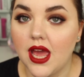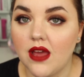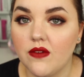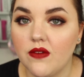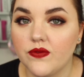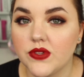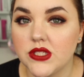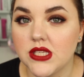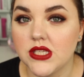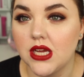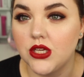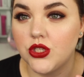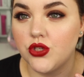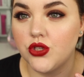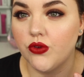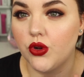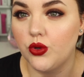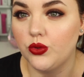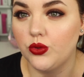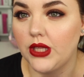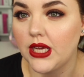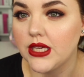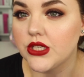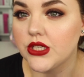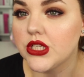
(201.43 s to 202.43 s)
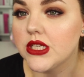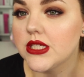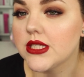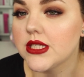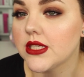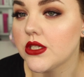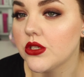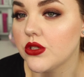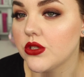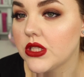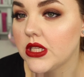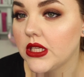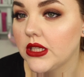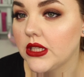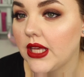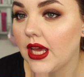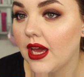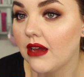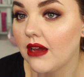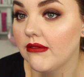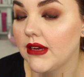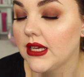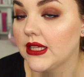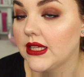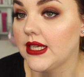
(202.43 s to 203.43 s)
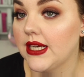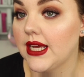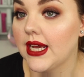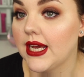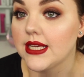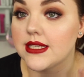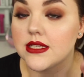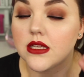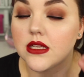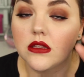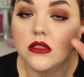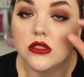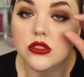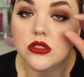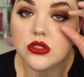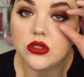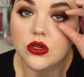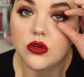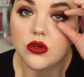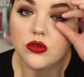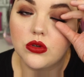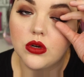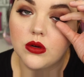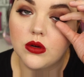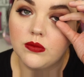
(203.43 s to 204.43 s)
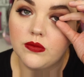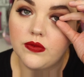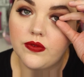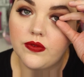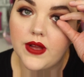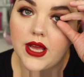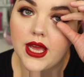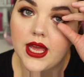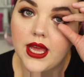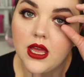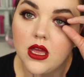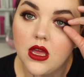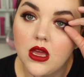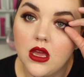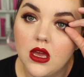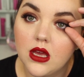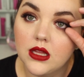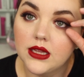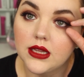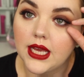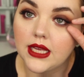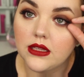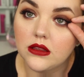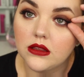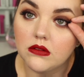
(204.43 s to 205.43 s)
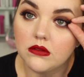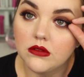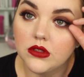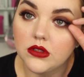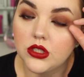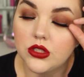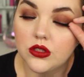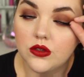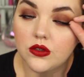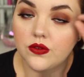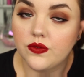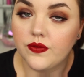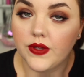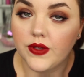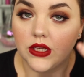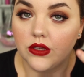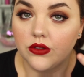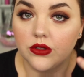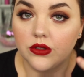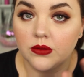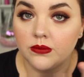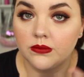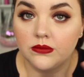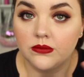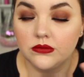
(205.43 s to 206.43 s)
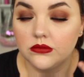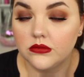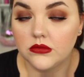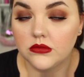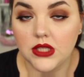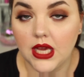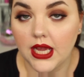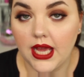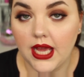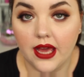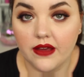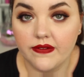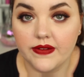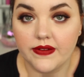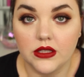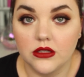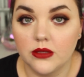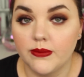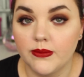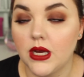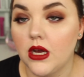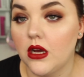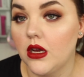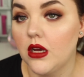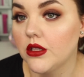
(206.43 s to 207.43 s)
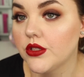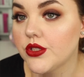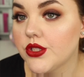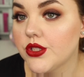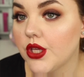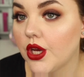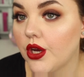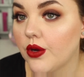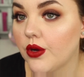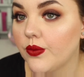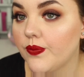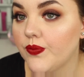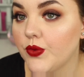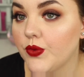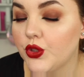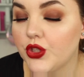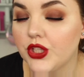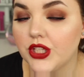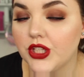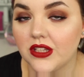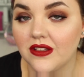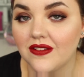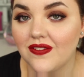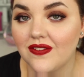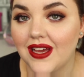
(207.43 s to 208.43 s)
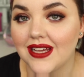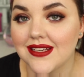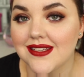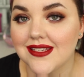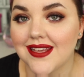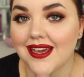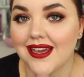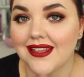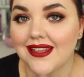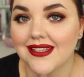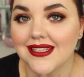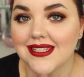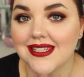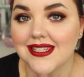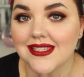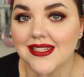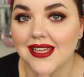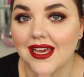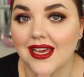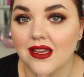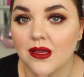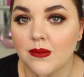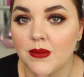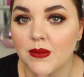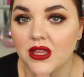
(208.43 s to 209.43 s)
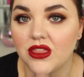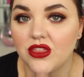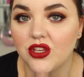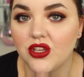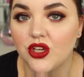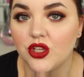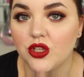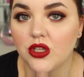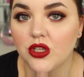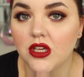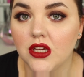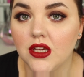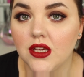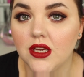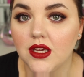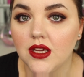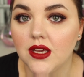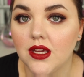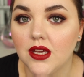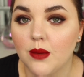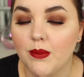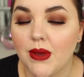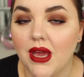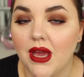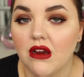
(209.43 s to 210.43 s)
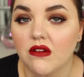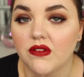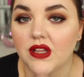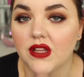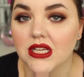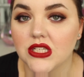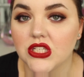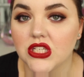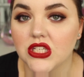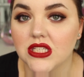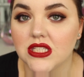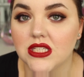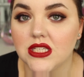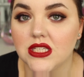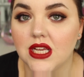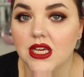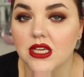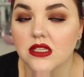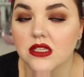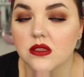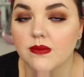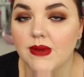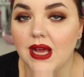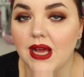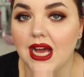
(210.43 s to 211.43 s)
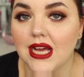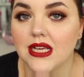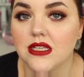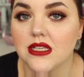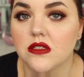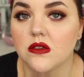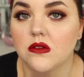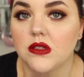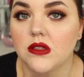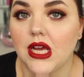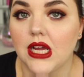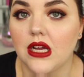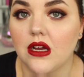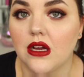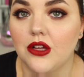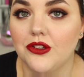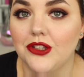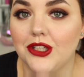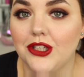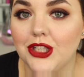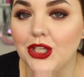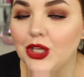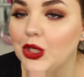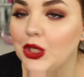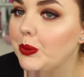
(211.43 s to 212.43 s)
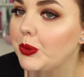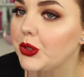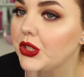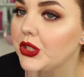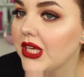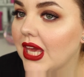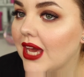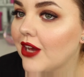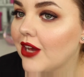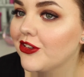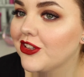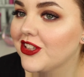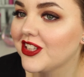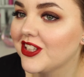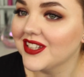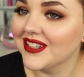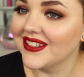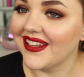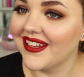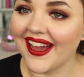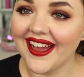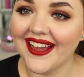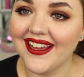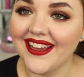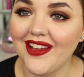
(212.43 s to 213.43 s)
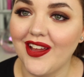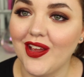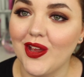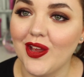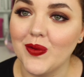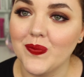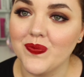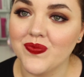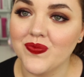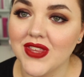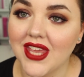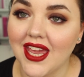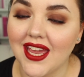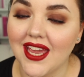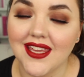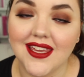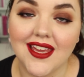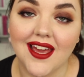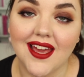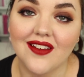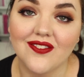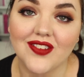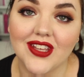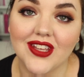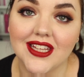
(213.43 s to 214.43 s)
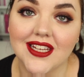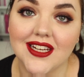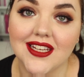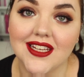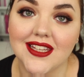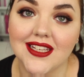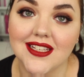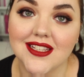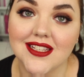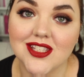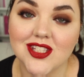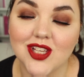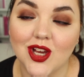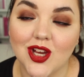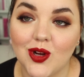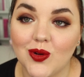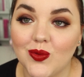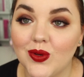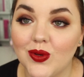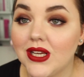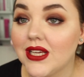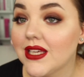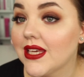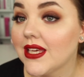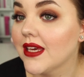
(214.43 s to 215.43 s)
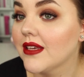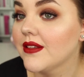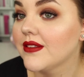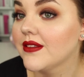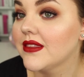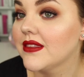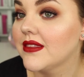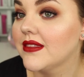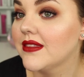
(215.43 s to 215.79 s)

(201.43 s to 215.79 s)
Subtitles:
to emphasize your own lashes, I do think they are really nice and they're so comfy, like that you don't feel them. I can't feel them at all. So other than the fact that this is like my 3rd pair of lashes today, so my eyes don't like all the glue, but yeah, other than that, yeah, you can't feel anything. So yeah,